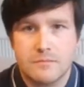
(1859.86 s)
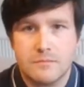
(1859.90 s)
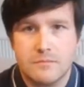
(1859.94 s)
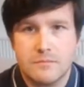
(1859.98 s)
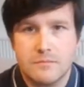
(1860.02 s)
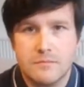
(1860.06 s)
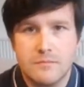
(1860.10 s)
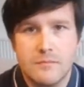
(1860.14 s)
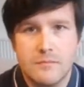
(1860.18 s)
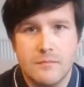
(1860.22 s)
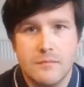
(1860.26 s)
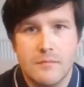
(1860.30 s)

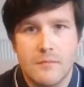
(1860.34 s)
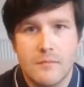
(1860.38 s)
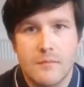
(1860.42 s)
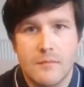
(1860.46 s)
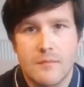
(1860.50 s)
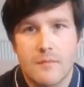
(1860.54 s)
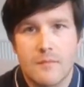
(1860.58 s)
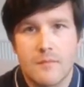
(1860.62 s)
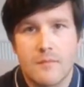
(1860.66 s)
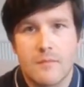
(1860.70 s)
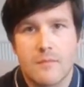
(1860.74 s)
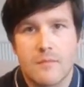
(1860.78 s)

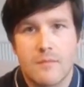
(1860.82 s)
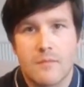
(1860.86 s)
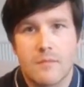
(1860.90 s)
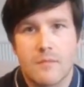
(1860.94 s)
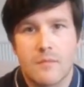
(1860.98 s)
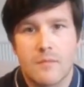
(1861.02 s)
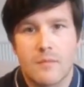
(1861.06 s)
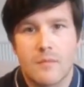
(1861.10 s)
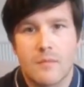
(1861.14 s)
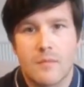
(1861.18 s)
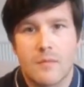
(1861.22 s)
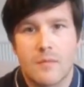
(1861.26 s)

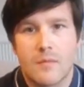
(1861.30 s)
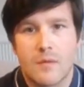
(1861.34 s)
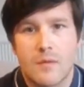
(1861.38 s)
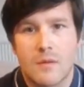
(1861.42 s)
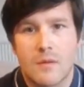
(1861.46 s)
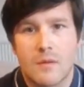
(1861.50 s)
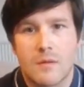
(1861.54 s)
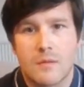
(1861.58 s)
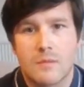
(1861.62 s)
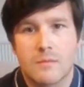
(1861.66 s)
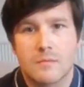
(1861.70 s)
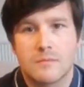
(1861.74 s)

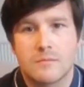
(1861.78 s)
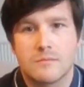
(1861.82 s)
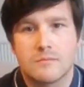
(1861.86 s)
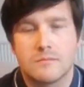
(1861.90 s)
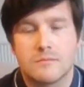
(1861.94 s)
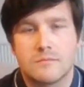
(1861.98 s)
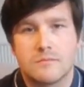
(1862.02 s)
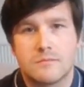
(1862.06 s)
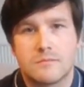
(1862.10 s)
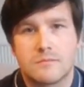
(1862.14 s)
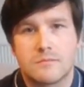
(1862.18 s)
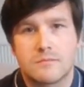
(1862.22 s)

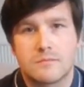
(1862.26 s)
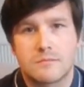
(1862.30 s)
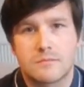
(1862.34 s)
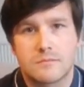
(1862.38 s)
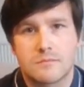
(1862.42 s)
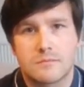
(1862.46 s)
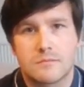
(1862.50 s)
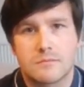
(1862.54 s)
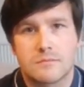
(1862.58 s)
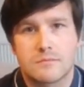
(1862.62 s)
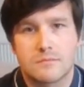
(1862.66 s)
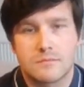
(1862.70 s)

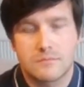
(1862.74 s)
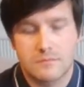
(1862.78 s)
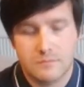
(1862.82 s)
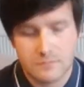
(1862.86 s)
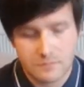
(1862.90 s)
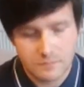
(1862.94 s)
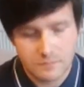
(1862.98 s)
No words are spoken by the person on screen.